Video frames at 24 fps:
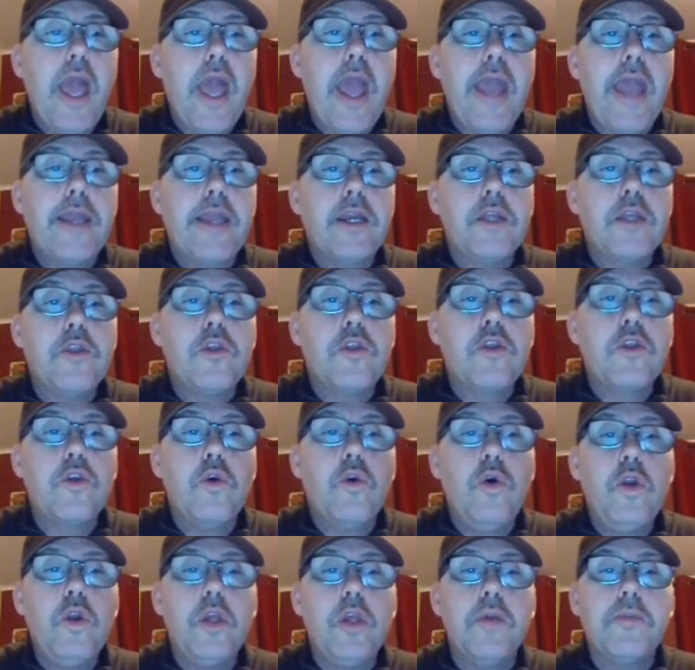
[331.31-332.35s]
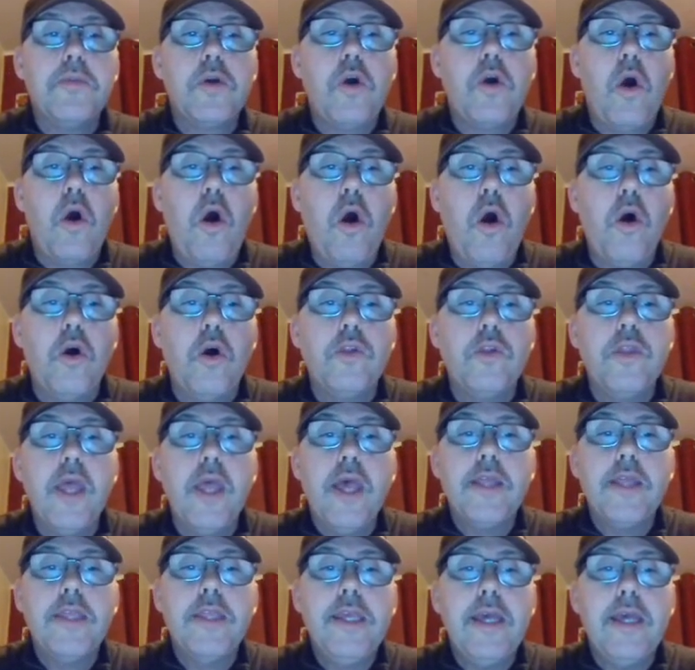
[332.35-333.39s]
a consortium called
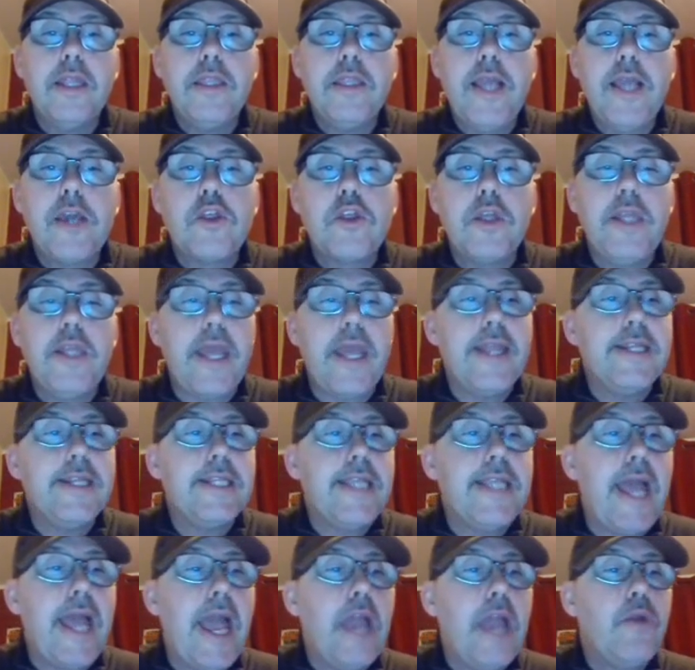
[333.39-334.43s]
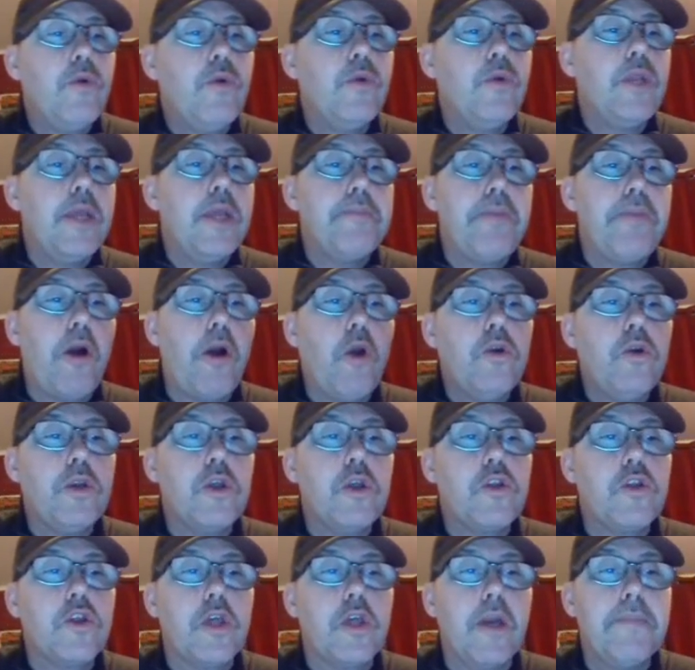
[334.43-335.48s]
the Election Integrity
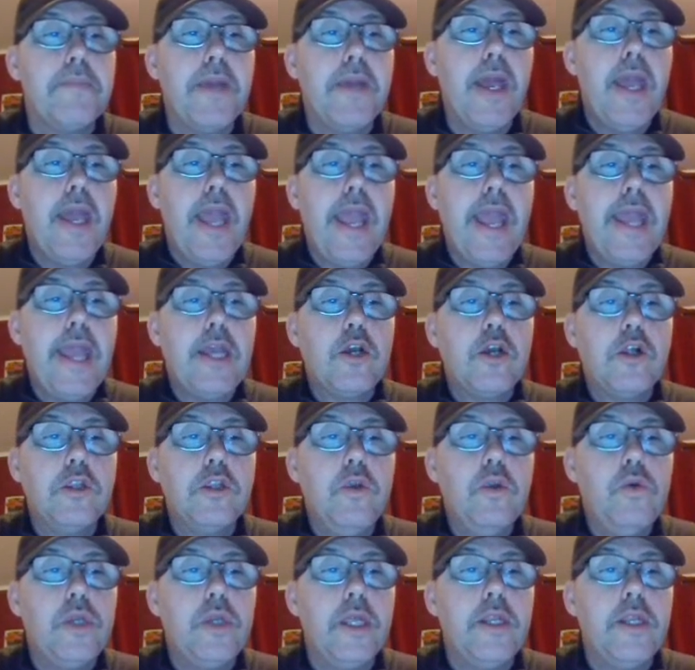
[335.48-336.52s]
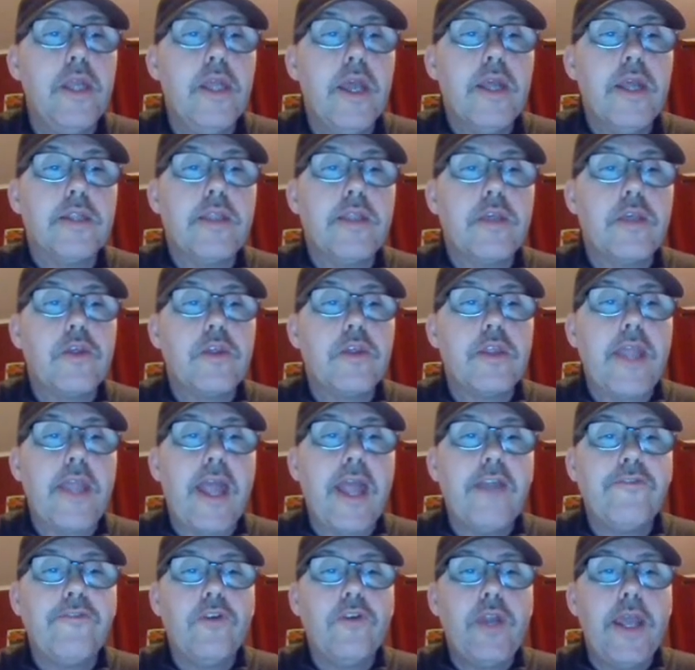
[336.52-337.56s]
Partnership included the
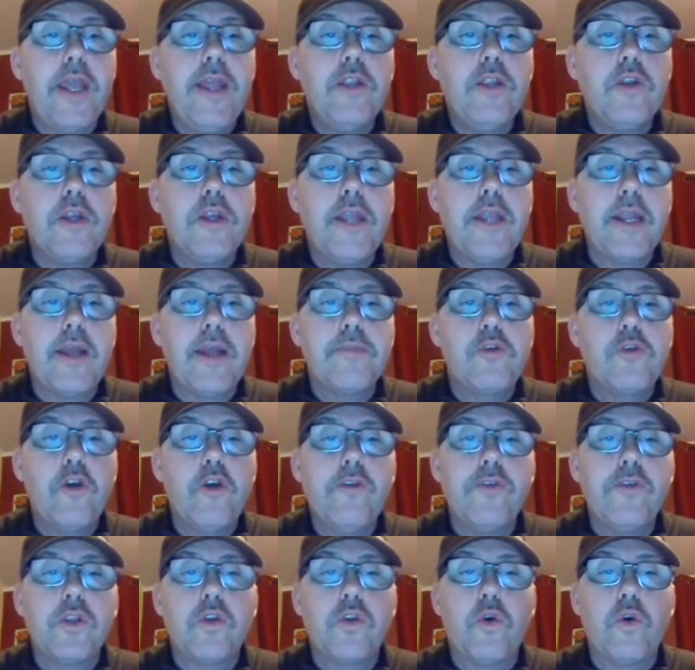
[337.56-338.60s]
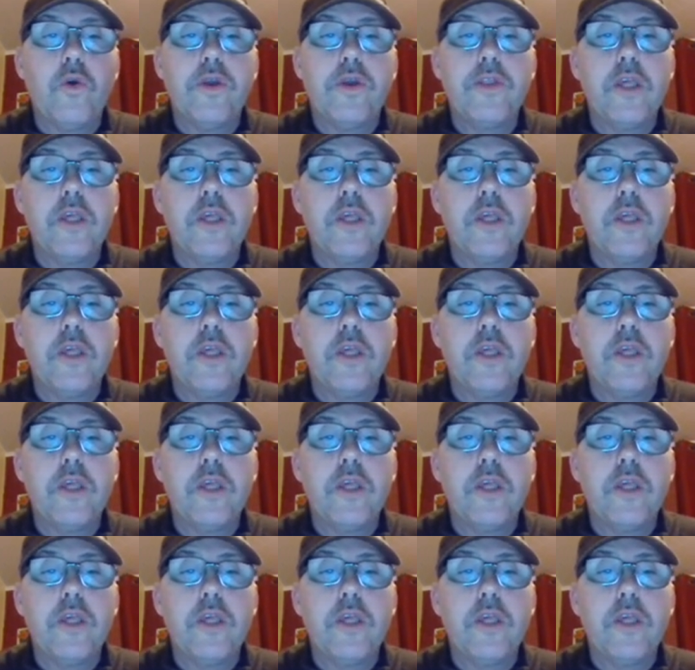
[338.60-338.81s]
Stanford Internet Observatory,